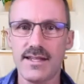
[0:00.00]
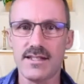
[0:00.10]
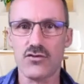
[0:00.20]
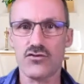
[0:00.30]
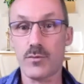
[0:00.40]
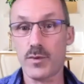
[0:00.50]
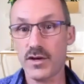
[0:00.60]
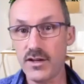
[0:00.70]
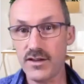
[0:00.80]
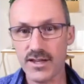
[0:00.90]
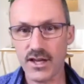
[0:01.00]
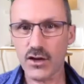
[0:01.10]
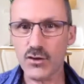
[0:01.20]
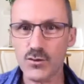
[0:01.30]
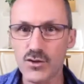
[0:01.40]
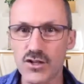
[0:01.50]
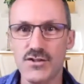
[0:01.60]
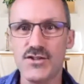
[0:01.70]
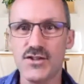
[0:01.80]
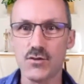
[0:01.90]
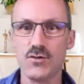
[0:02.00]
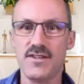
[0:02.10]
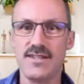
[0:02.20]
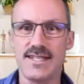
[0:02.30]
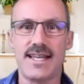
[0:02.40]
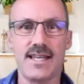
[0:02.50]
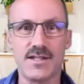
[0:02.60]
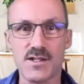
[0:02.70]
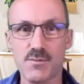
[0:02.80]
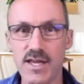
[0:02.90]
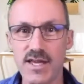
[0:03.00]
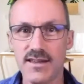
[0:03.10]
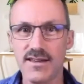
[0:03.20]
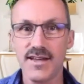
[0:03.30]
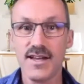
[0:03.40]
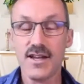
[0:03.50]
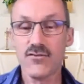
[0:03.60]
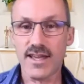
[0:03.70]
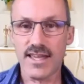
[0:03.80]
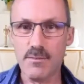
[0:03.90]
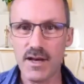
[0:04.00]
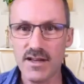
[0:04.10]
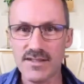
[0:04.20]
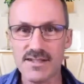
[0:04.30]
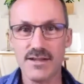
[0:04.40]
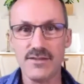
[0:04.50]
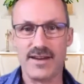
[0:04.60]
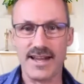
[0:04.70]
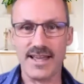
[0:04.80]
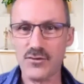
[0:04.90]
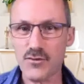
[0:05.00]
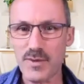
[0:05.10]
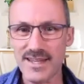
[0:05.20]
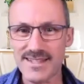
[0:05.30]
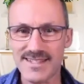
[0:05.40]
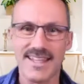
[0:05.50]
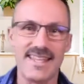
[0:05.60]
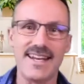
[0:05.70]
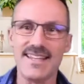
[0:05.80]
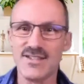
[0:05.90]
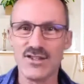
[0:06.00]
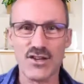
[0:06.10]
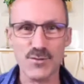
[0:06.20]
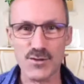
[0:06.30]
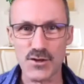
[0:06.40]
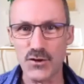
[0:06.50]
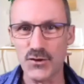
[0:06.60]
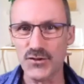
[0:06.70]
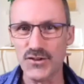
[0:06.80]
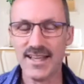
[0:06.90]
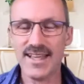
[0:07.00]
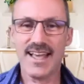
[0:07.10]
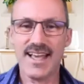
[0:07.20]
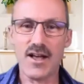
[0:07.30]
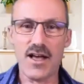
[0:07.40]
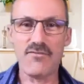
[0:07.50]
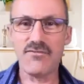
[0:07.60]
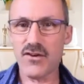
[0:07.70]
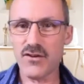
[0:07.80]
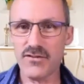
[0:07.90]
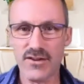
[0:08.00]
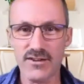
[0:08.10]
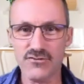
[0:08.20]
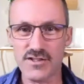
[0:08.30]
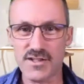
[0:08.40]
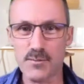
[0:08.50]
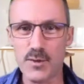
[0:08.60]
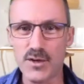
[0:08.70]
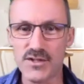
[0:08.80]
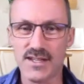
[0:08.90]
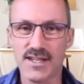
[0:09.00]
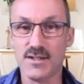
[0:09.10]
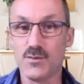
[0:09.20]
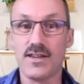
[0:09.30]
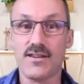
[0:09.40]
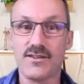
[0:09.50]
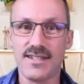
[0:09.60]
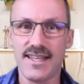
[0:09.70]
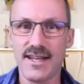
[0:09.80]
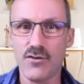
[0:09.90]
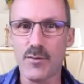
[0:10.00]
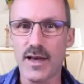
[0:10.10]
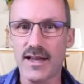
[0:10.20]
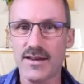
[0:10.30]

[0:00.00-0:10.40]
entrepreneur, coach, consultant, TEDx speaker, Reiki master, philanthropist, the list goes on. A very, very interesting person, as we're going to hear about.